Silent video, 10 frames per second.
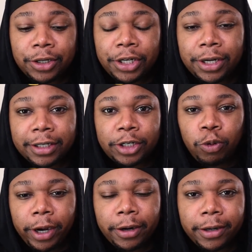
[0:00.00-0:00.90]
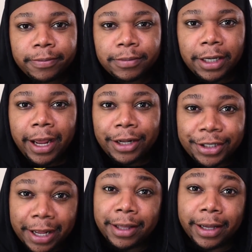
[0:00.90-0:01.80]
She took to Twitter and
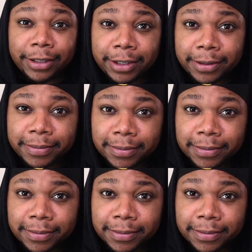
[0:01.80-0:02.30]
said this